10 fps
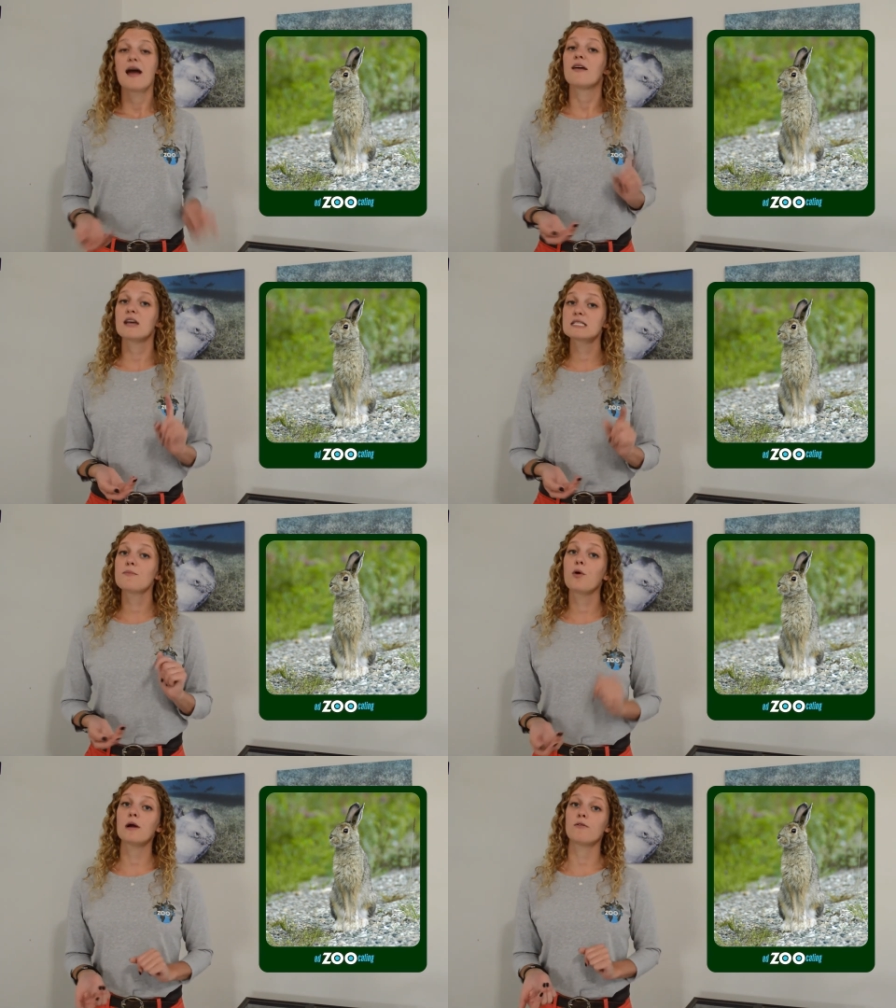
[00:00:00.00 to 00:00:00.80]
And that's
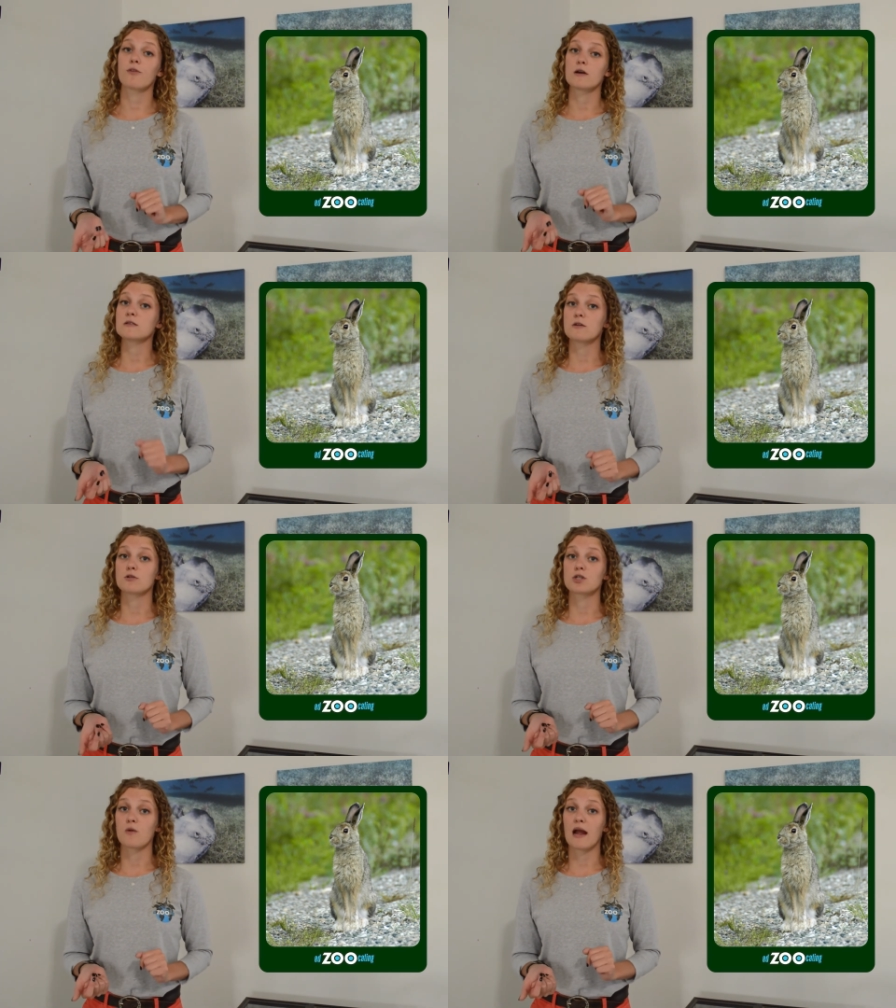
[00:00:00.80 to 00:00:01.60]
important for a
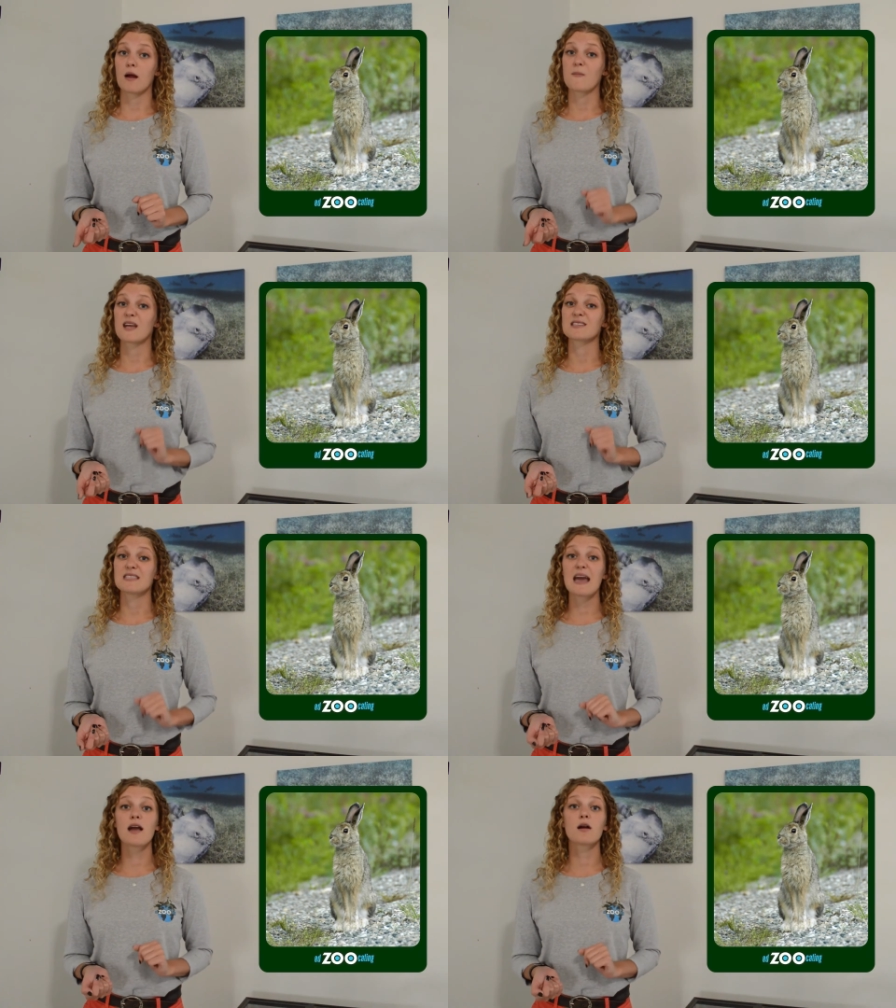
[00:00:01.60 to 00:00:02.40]
snowshoe hare because
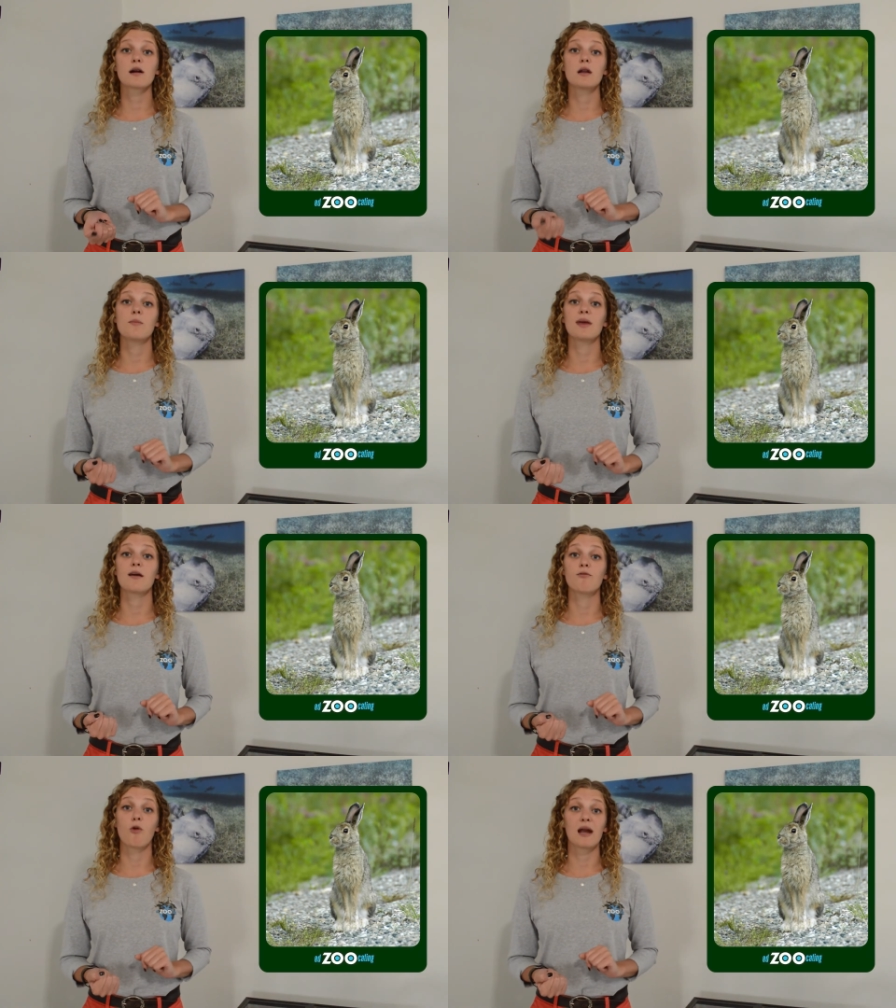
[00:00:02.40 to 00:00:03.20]
they are going to be
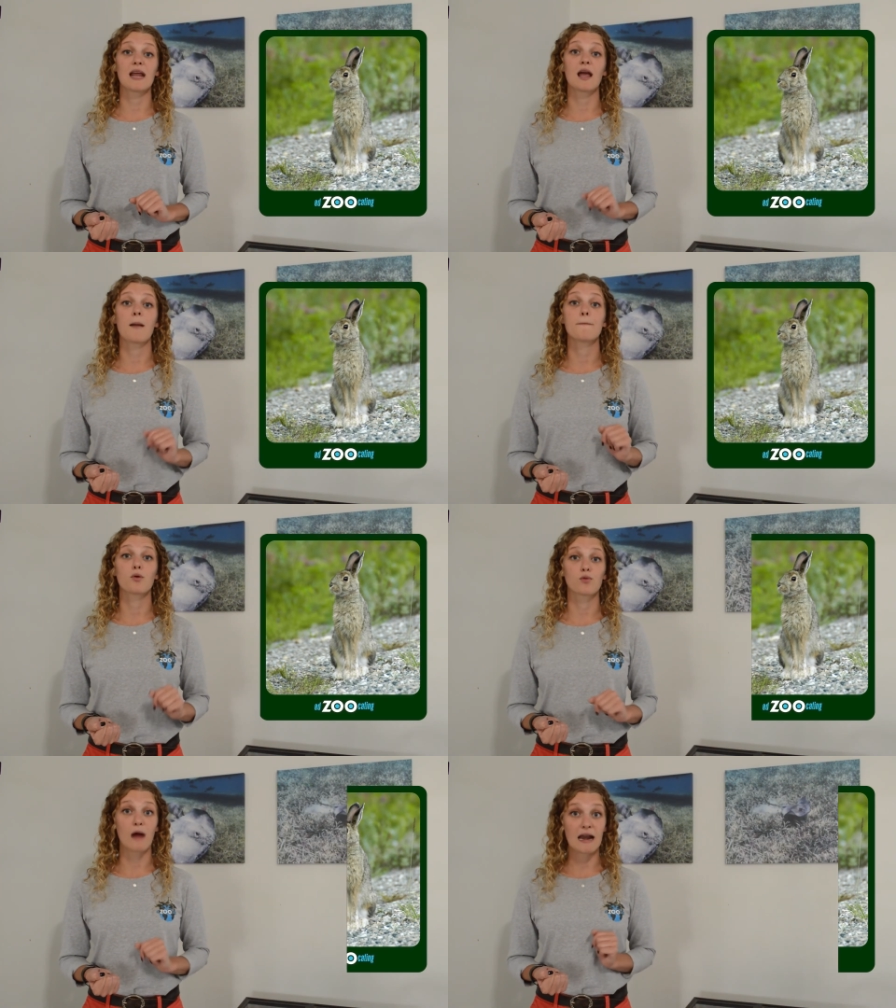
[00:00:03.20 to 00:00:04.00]
avoiding
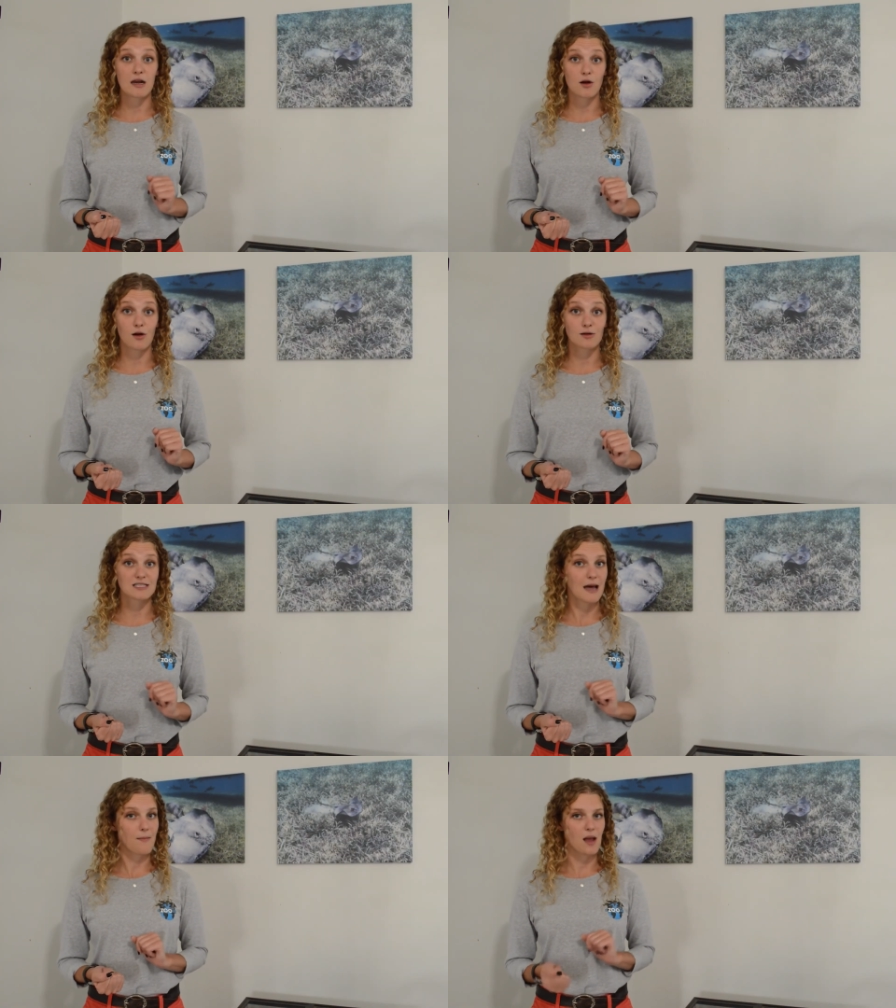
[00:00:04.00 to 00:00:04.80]

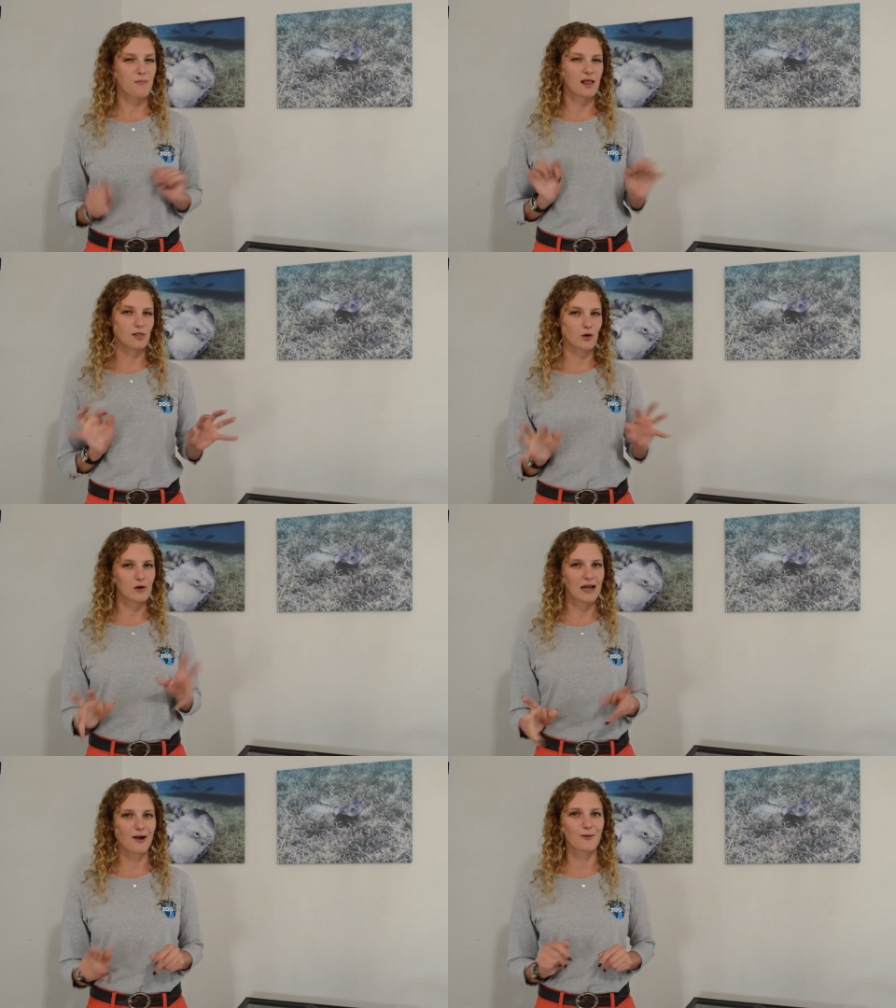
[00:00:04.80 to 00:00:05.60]
predators that might be
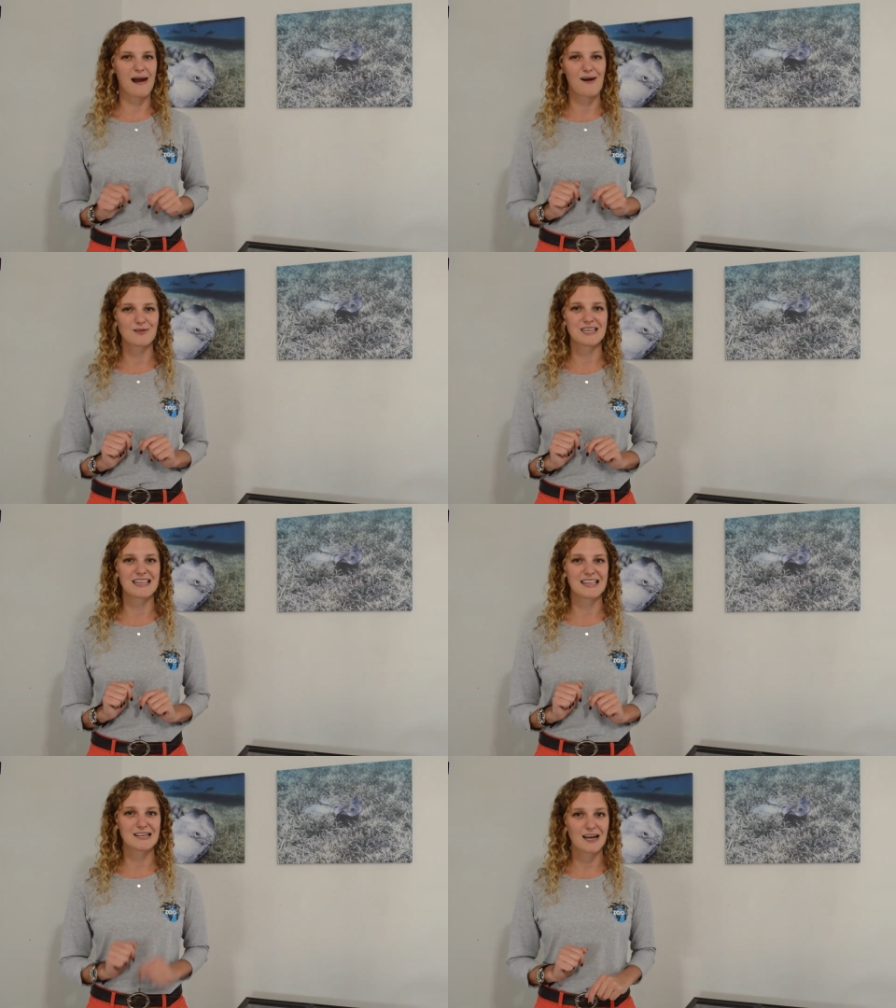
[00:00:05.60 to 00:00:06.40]
lurking around
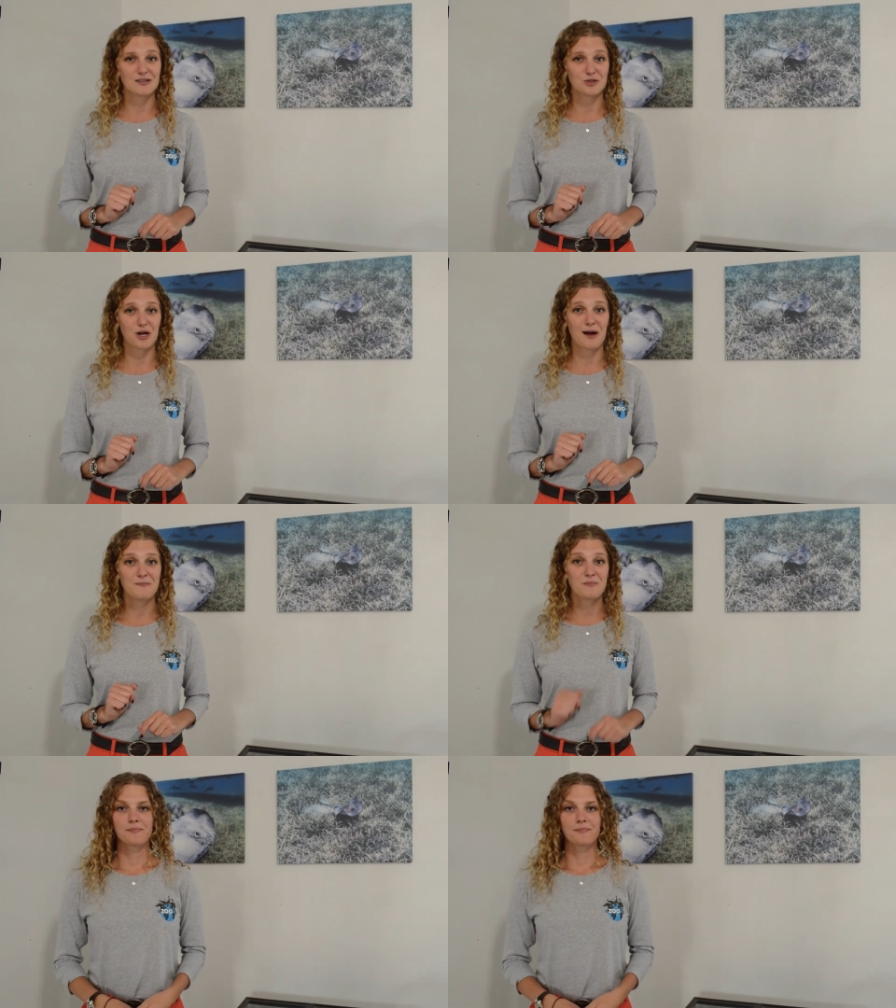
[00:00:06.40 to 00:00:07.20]
in the tundra.